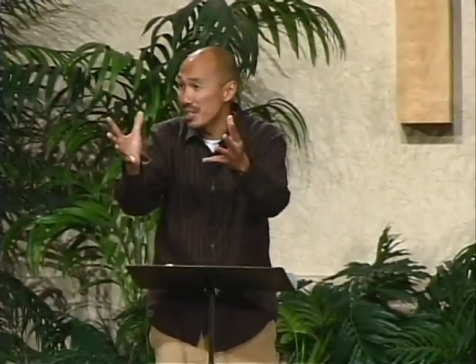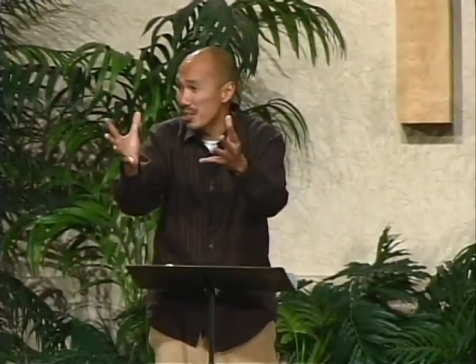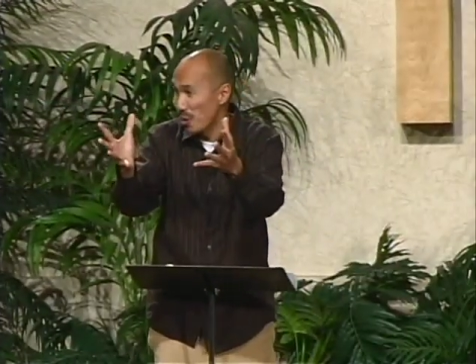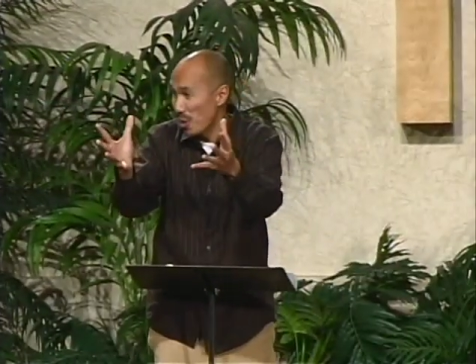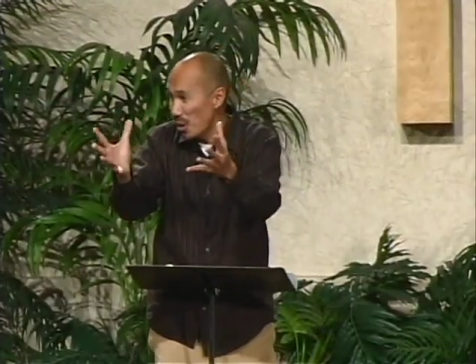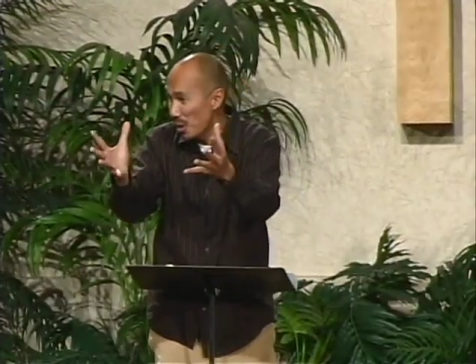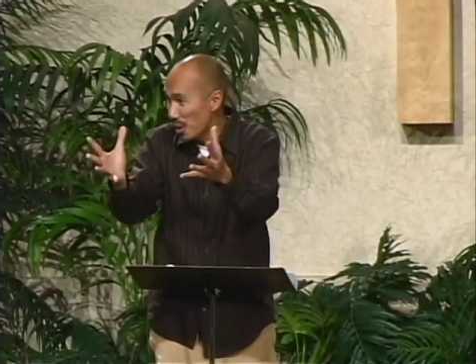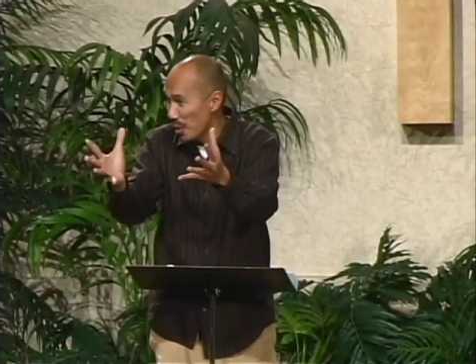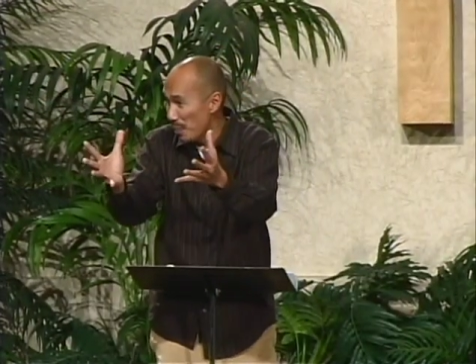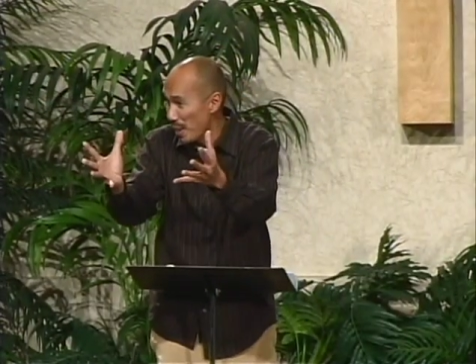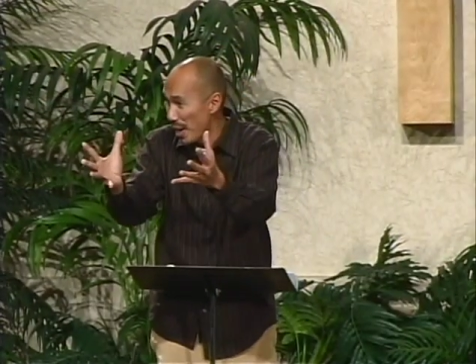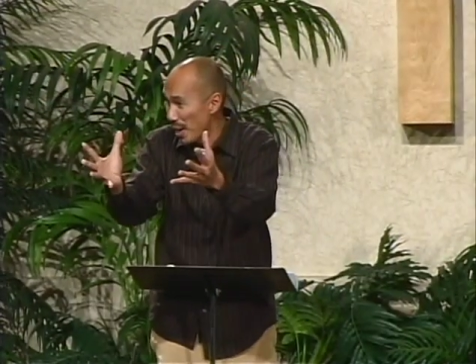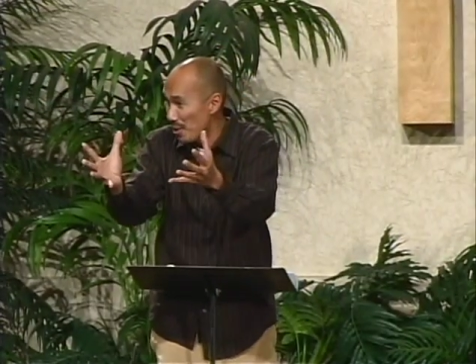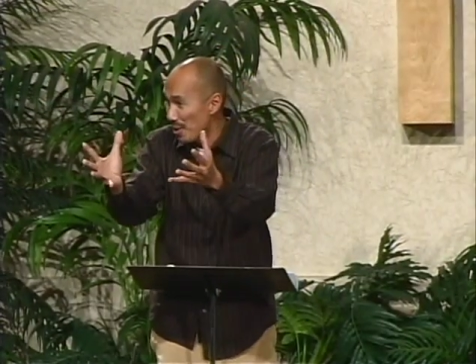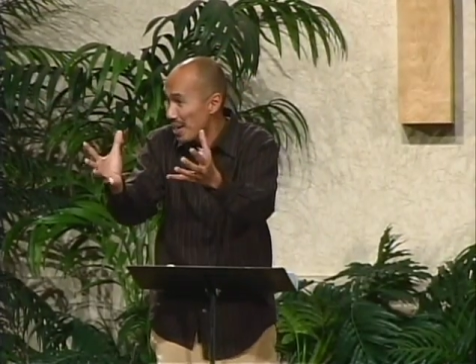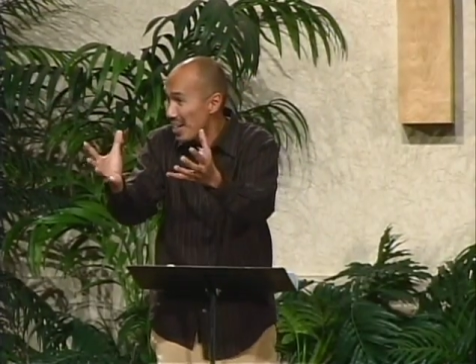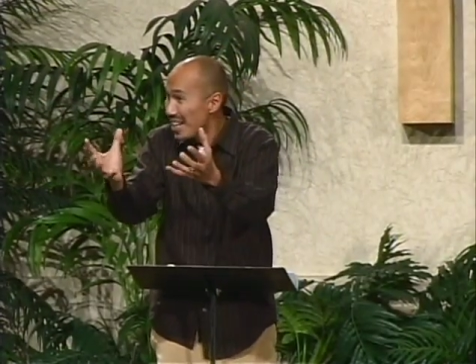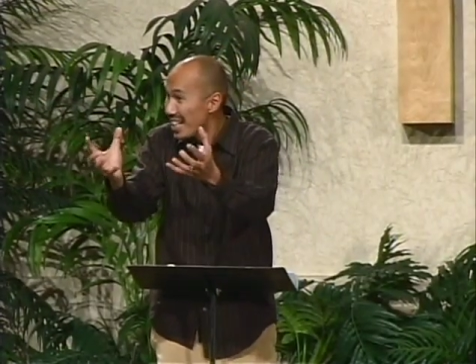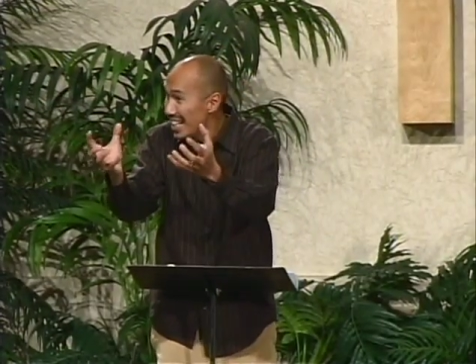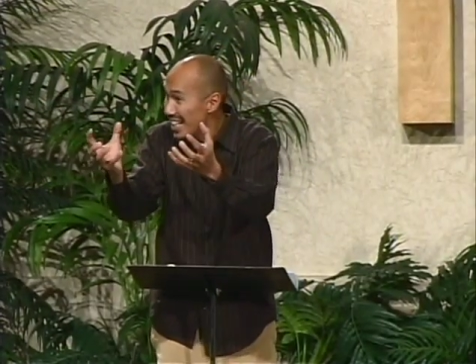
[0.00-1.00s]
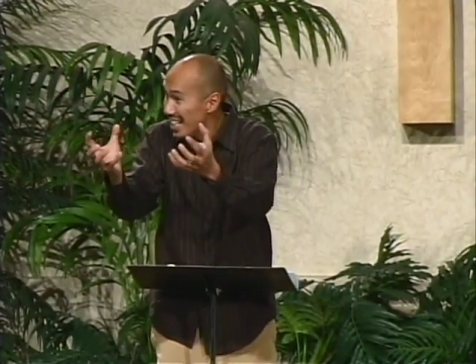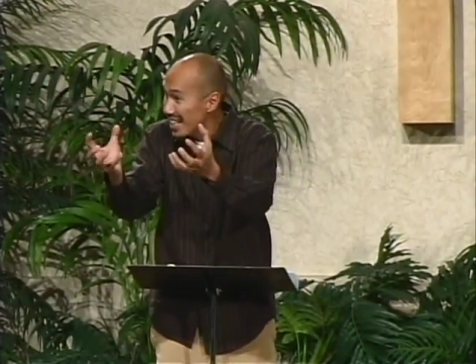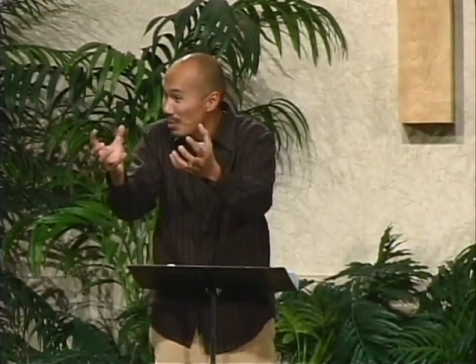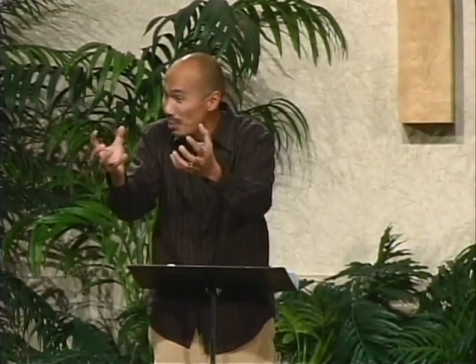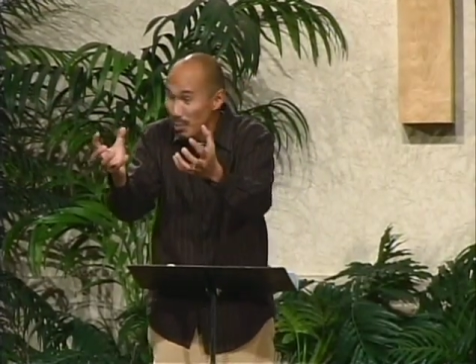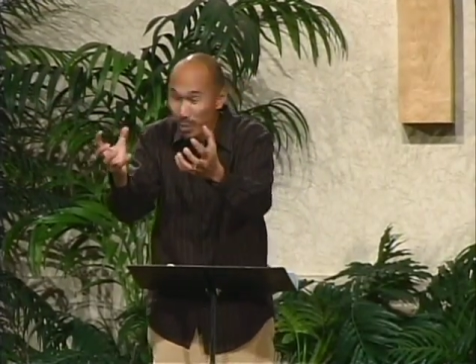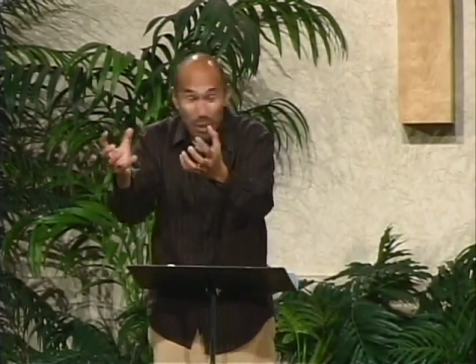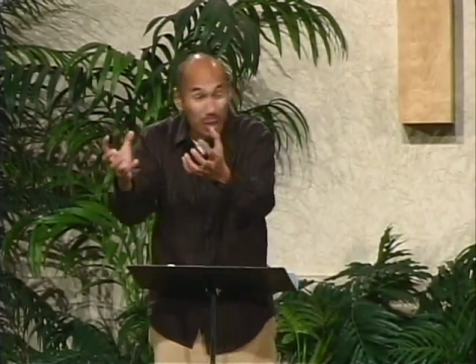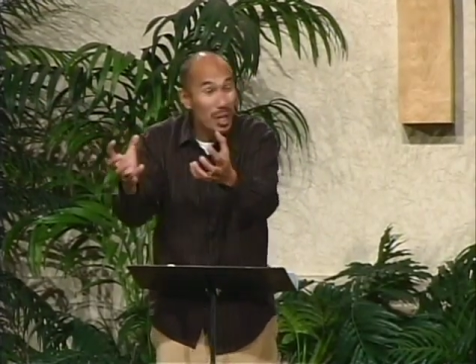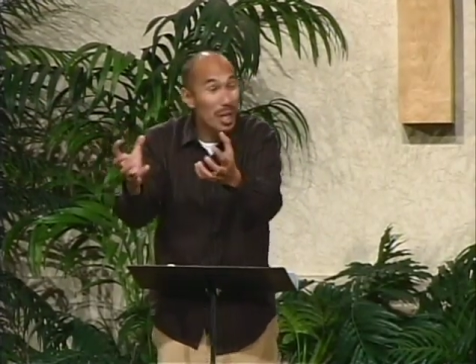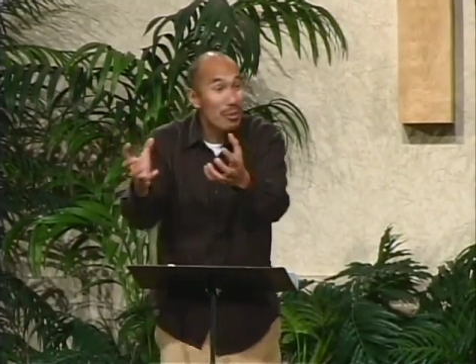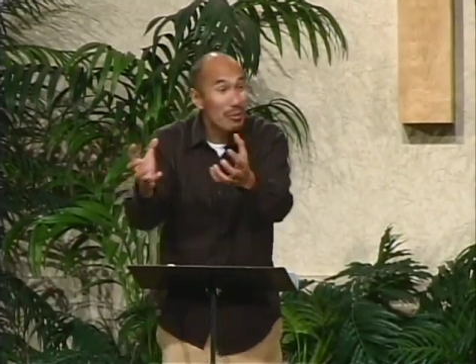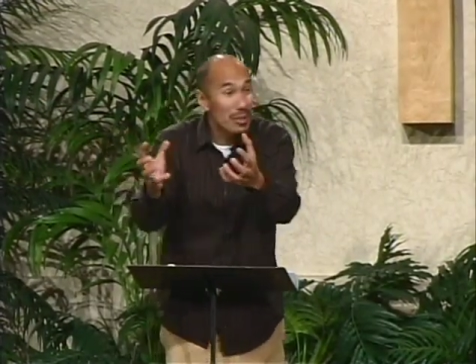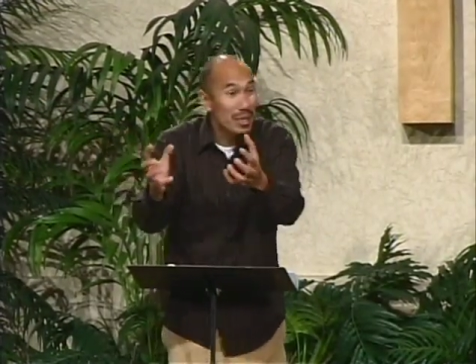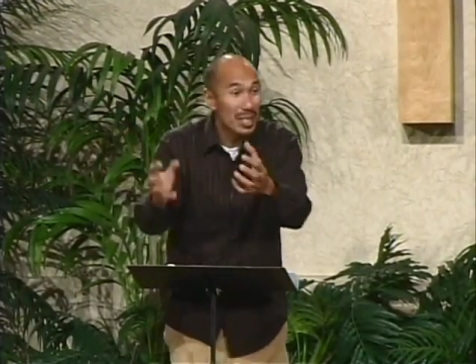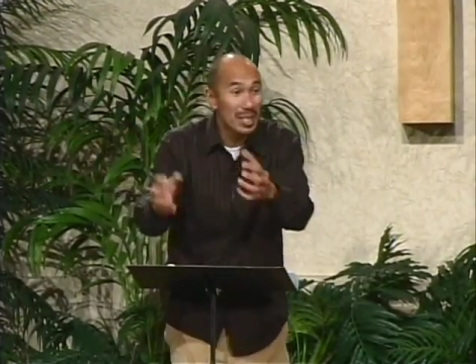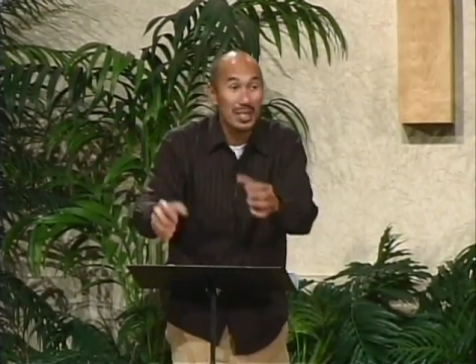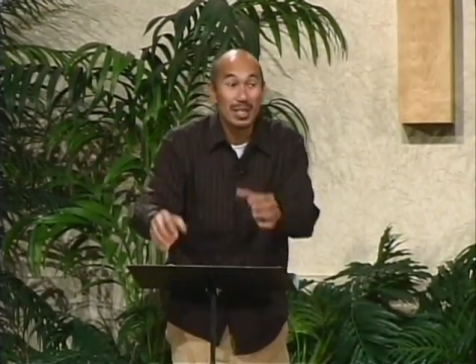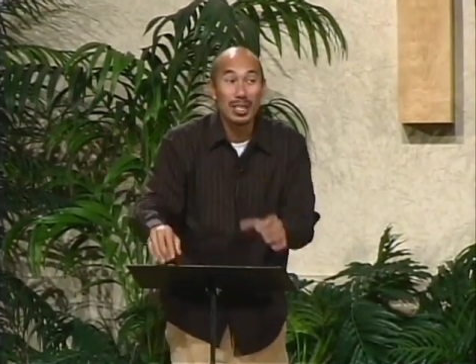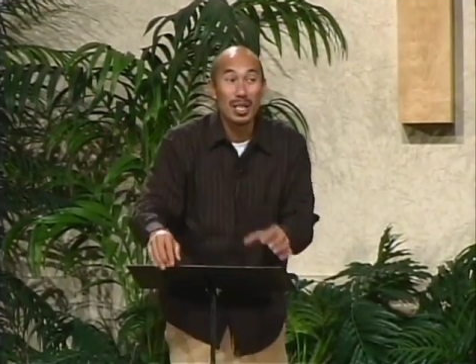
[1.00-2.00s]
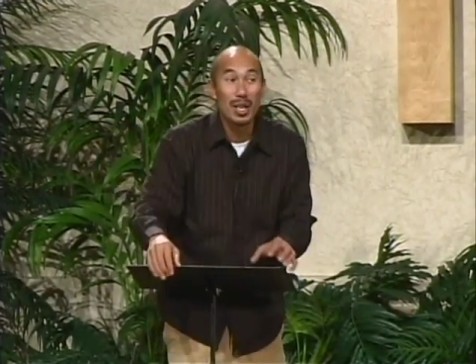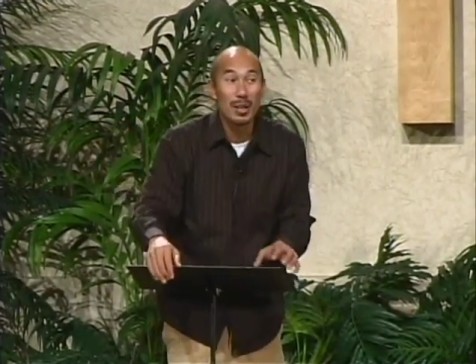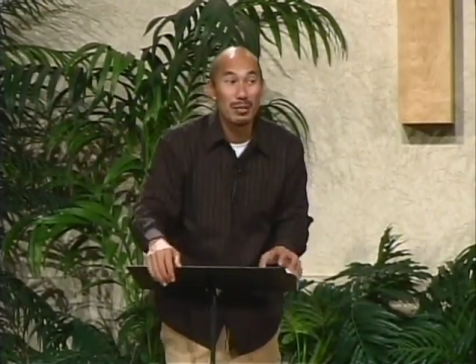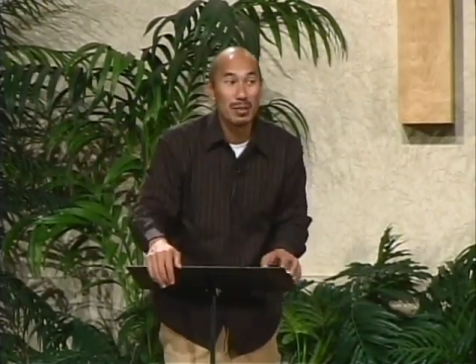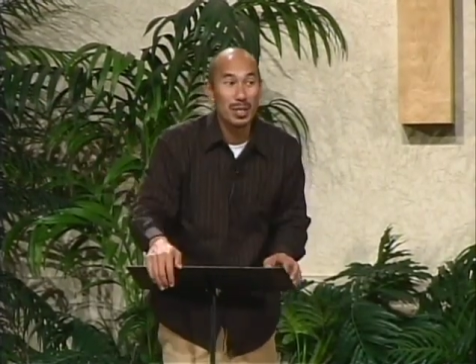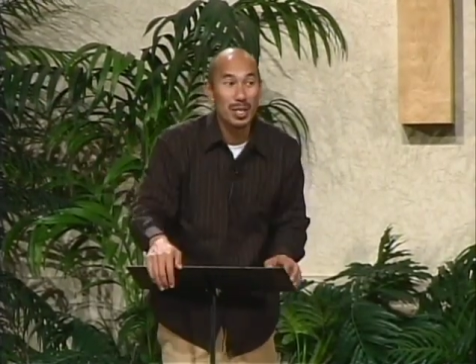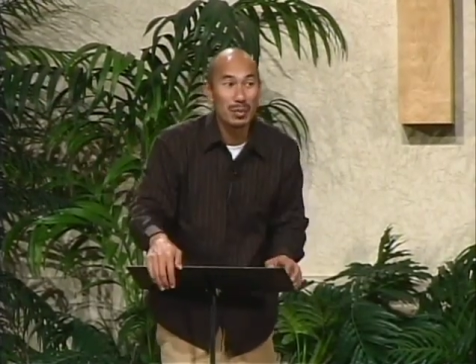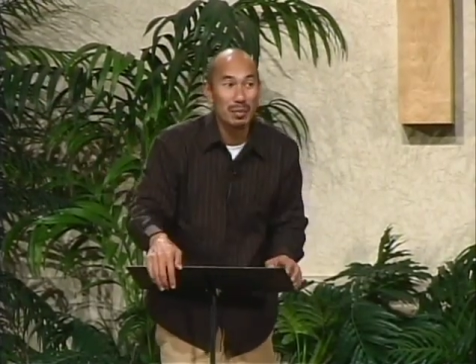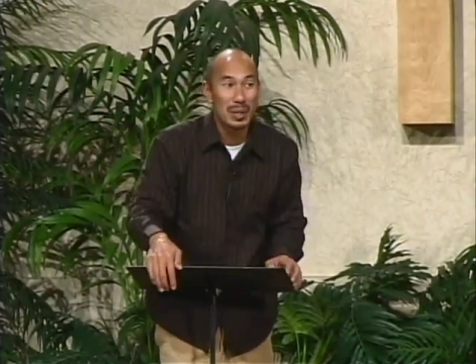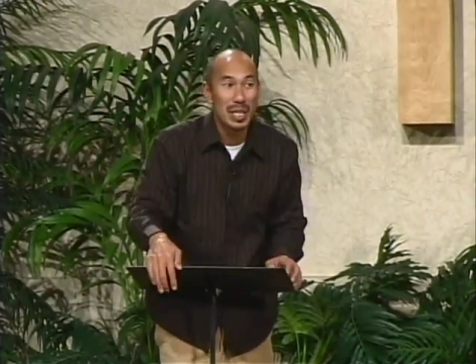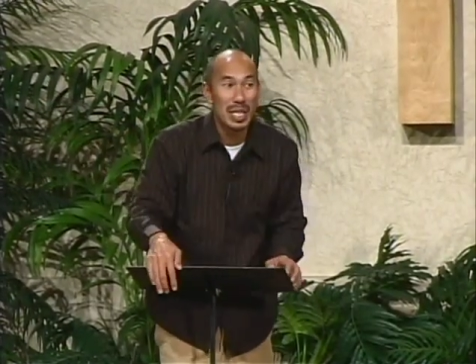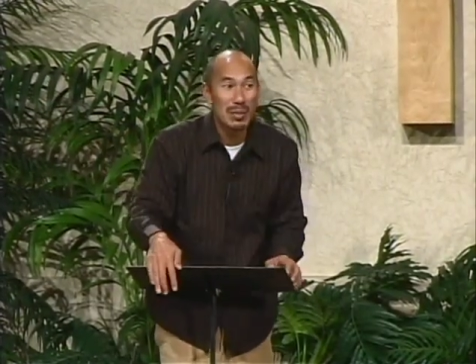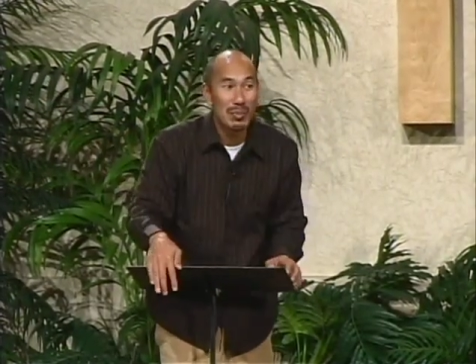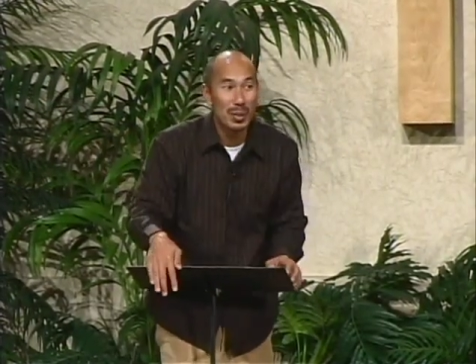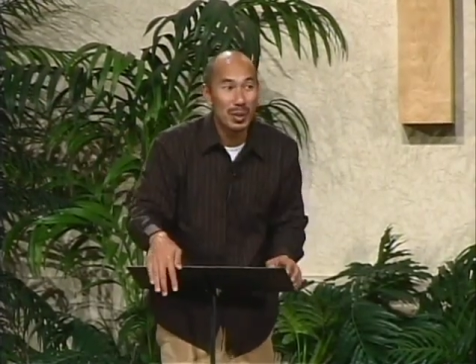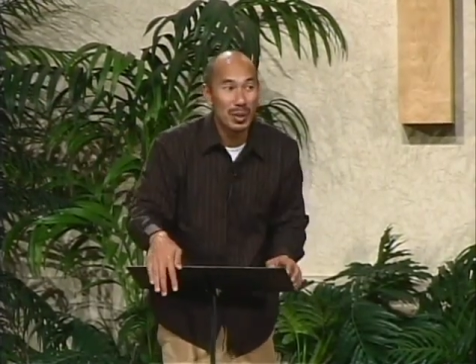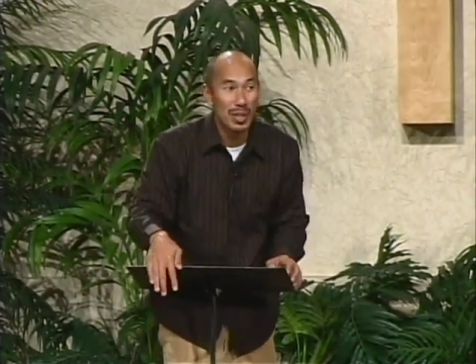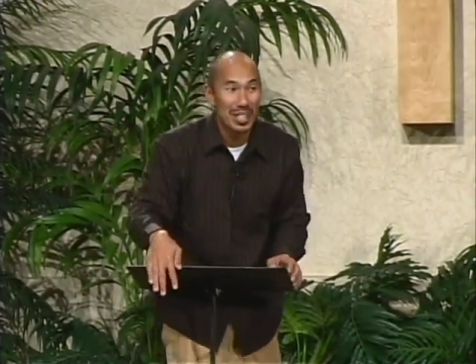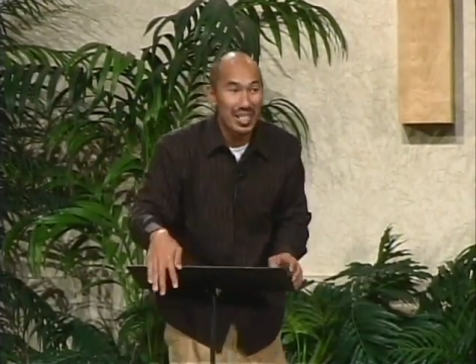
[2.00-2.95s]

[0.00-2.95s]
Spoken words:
It's all about him loving his covenant people